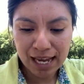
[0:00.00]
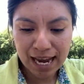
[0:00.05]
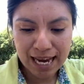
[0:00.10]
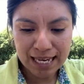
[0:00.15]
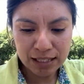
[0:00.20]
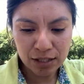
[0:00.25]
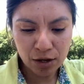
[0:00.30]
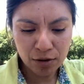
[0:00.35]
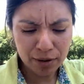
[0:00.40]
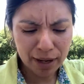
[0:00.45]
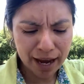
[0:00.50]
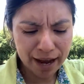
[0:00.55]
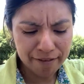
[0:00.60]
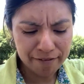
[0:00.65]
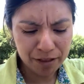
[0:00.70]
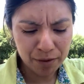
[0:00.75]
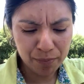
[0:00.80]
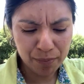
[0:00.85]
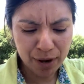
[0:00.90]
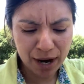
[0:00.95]
I don't
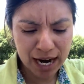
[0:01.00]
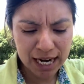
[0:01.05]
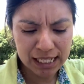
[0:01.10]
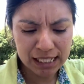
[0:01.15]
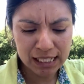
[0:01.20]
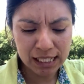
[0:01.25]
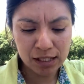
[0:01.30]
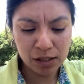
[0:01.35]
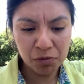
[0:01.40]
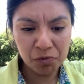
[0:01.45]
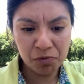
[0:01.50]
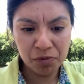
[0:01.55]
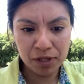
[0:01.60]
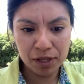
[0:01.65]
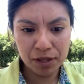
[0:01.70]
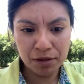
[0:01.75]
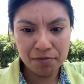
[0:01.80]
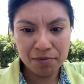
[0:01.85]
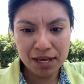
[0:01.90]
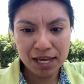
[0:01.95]
have the prices
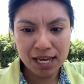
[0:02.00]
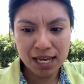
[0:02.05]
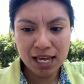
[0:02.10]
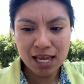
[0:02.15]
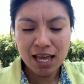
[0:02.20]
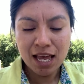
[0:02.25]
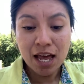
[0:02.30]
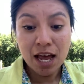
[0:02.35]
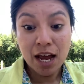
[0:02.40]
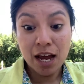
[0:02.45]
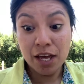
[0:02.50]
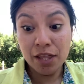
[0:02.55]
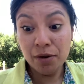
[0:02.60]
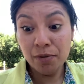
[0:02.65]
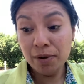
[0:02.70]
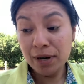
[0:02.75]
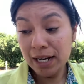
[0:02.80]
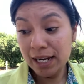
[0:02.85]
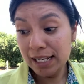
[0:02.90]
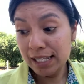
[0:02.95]
with me,
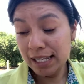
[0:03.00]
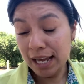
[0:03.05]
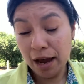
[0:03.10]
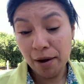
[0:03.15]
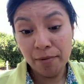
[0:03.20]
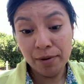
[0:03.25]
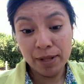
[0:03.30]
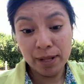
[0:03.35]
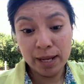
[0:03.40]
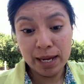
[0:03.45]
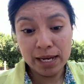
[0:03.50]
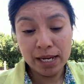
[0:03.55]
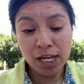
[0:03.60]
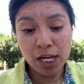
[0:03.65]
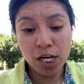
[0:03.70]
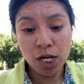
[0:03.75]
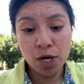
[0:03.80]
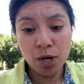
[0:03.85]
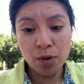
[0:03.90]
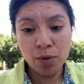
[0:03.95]
otherwise I would let you
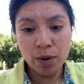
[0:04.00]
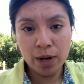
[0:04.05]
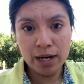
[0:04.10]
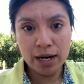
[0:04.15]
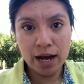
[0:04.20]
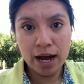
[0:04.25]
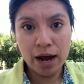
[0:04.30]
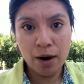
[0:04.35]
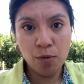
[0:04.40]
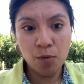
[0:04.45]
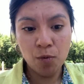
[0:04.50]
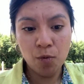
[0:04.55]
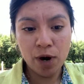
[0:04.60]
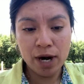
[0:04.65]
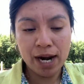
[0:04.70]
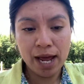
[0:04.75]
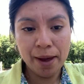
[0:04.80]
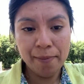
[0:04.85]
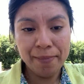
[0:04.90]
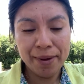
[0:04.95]
know on
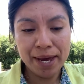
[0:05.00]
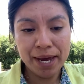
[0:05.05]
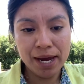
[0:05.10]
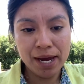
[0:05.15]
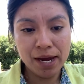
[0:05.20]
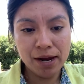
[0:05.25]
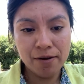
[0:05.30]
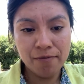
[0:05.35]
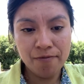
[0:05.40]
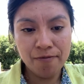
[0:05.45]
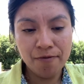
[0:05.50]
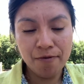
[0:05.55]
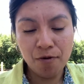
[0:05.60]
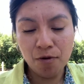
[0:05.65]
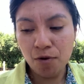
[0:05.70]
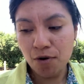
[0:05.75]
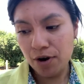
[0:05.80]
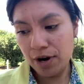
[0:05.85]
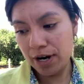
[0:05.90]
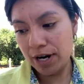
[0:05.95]
what I paid
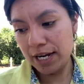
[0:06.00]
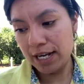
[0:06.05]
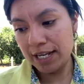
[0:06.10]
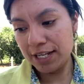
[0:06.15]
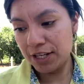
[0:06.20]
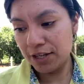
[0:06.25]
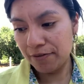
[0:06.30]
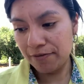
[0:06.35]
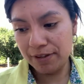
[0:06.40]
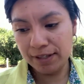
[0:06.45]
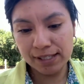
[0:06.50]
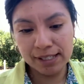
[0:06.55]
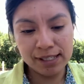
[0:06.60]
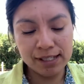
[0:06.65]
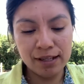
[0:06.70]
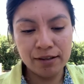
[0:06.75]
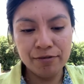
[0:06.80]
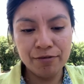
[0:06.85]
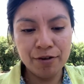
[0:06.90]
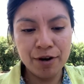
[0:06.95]
for each of the
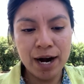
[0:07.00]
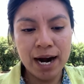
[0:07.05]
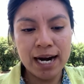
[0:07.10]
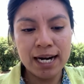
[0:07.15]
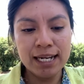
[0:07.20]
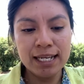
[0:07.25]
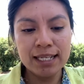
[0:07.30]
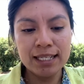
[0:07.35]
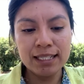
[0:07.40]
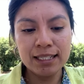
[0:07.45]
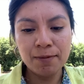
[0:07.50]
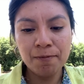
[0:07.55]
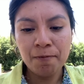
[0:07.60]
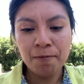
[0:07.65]
seed varieties.